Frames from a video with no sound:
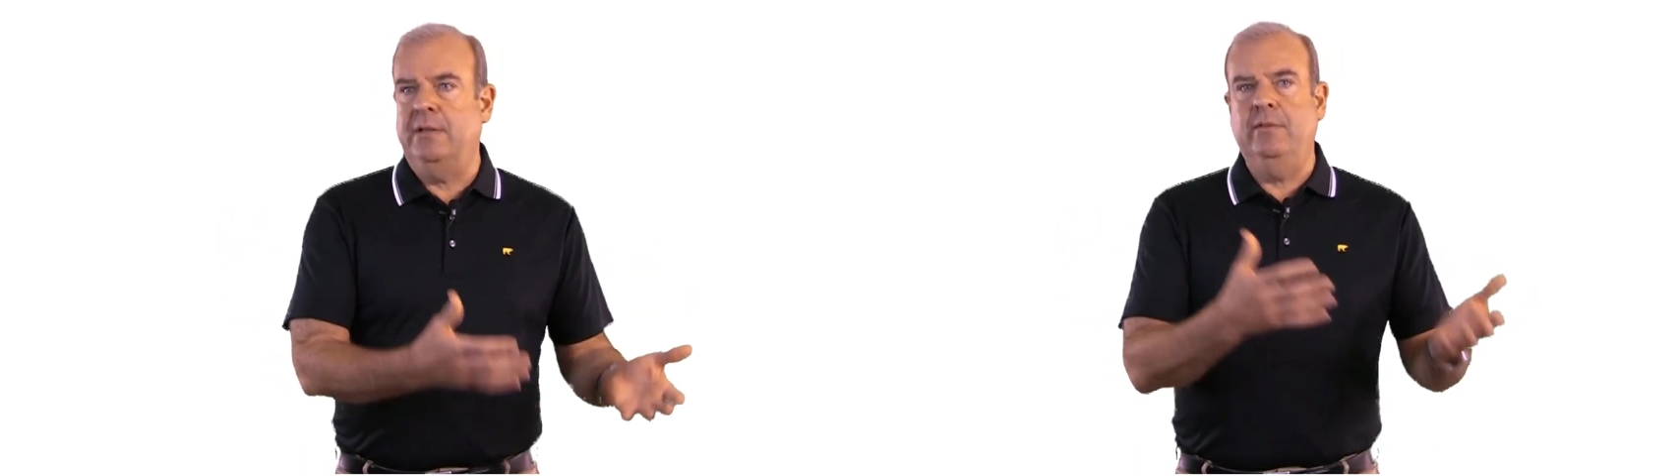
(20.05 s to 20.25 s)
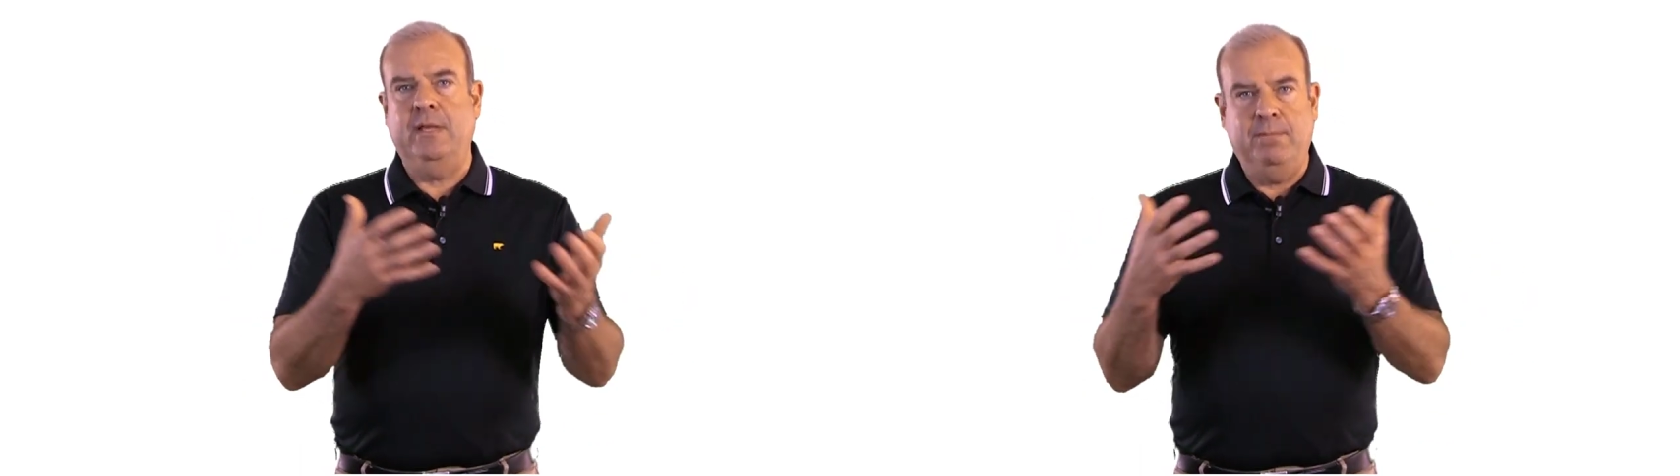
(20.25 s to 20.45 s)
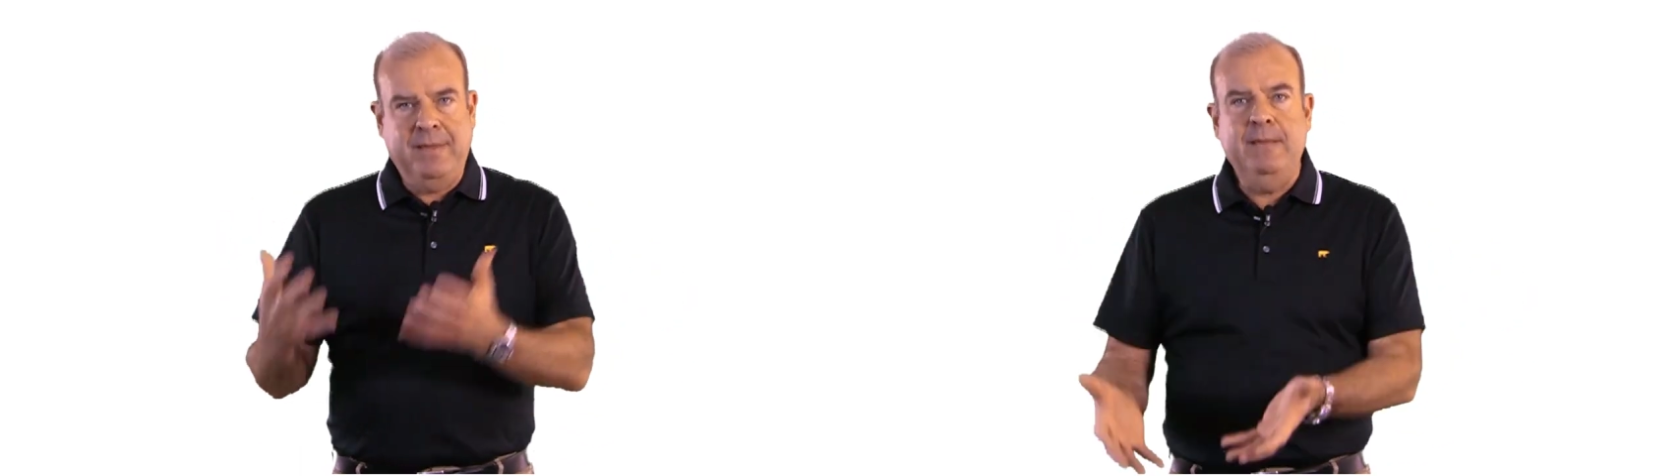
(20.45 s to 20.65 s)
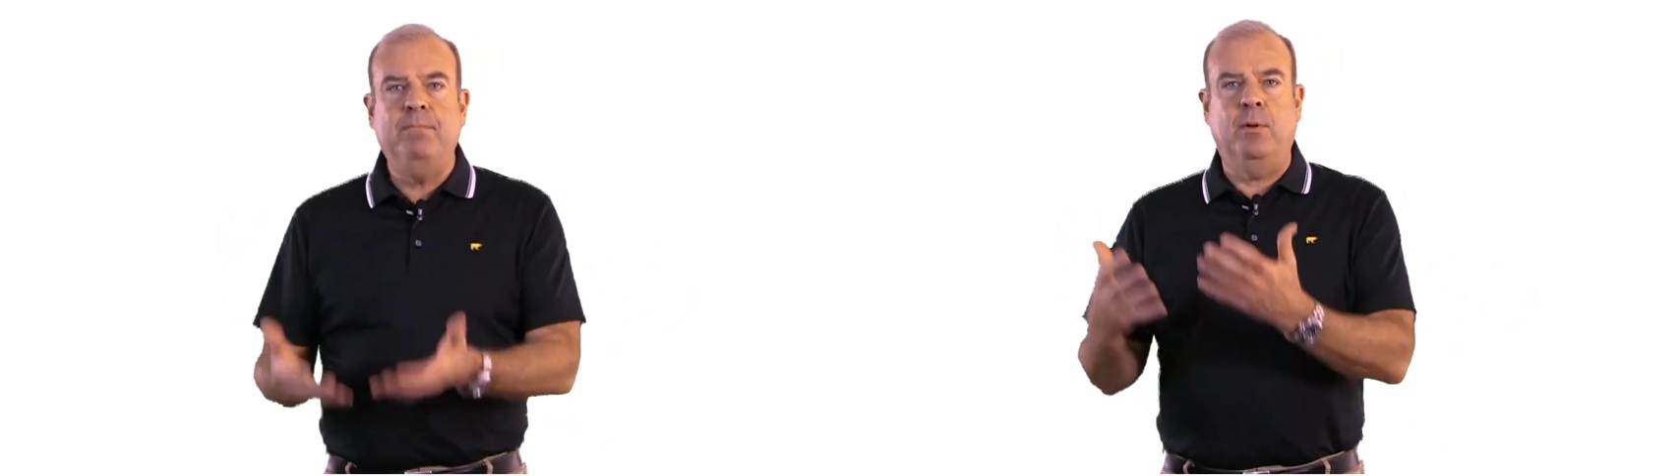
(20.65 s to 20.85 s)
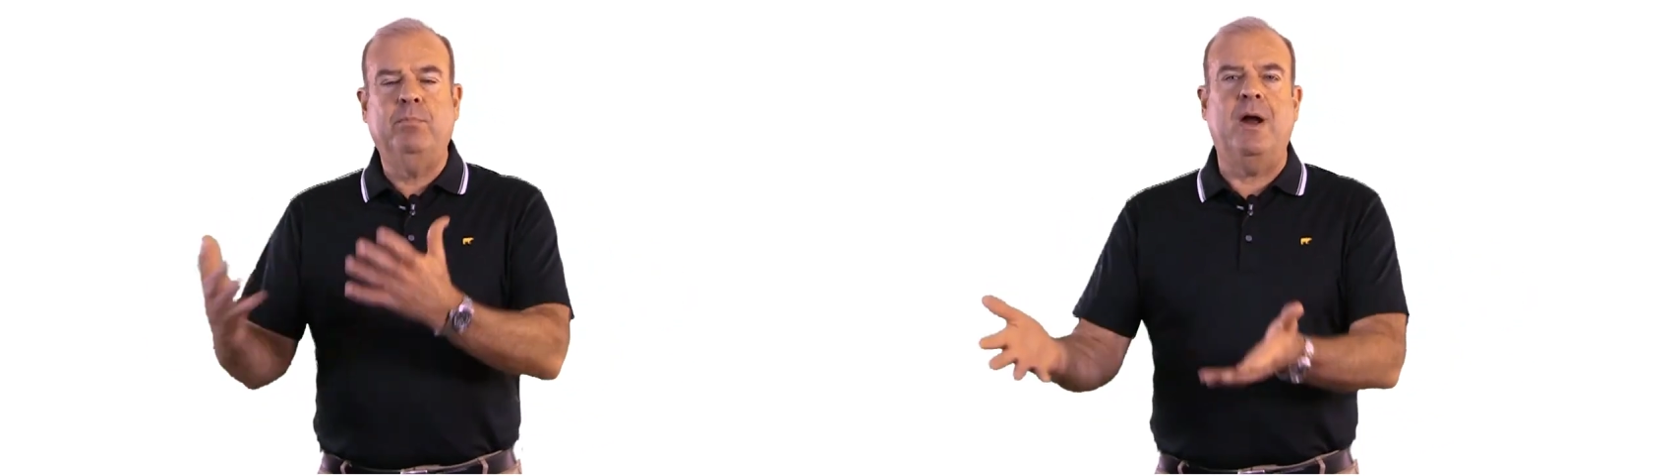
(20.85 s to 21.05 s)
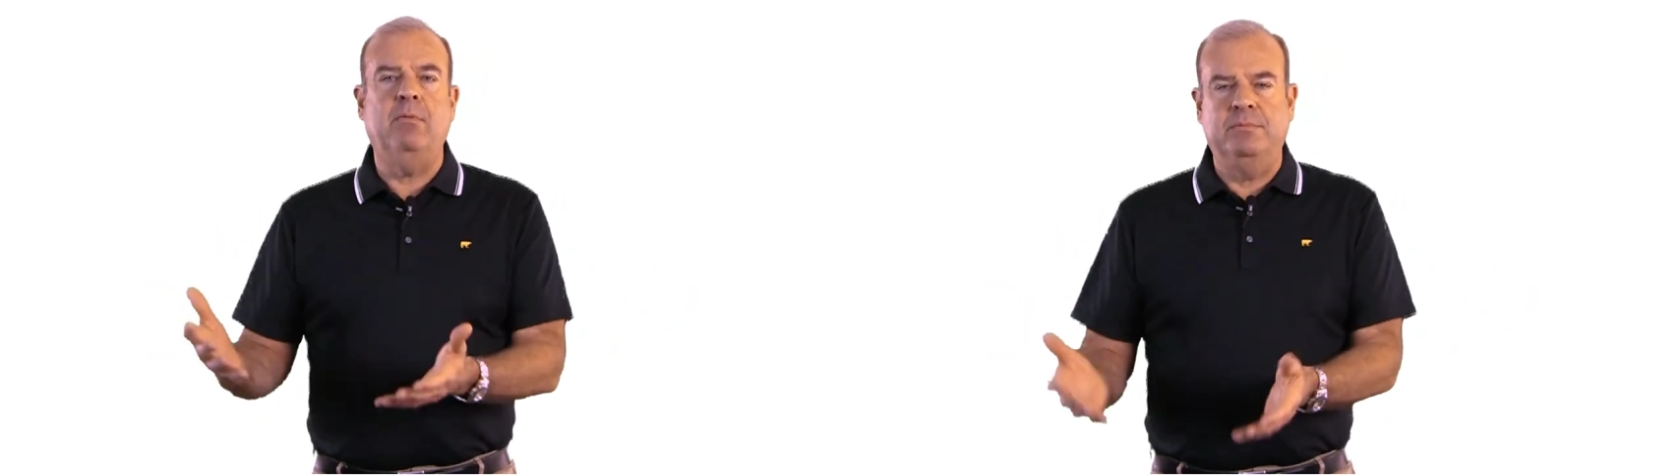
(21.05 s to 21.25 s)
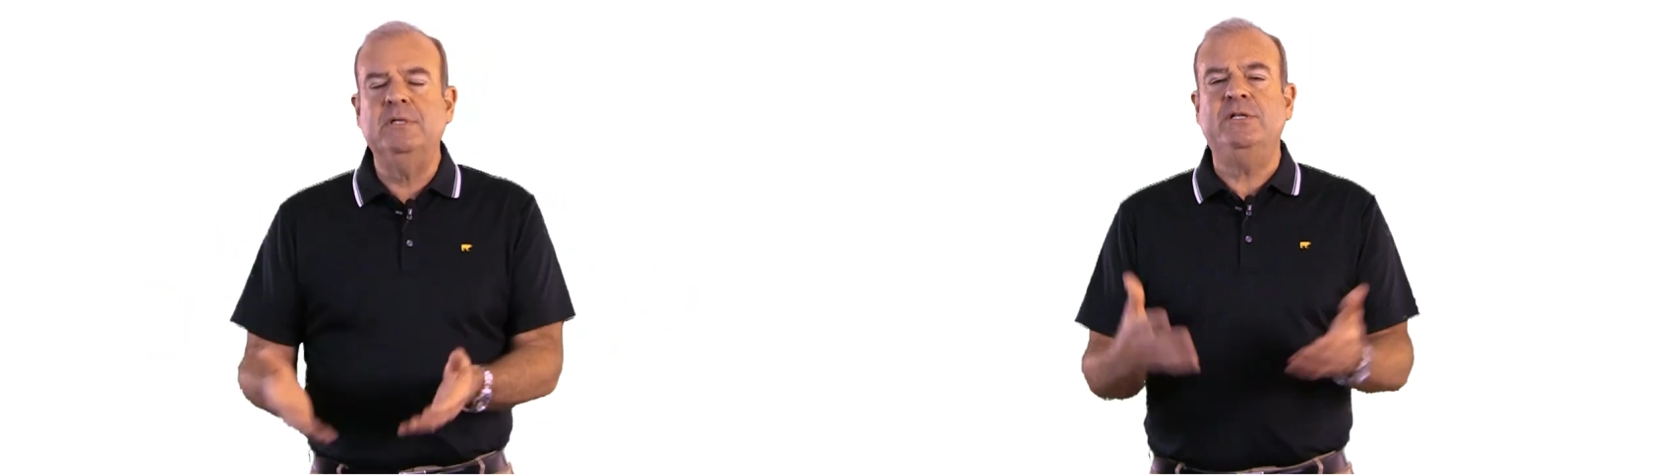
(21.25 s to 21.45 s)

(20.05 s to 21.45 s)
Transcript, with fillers: and the people problems,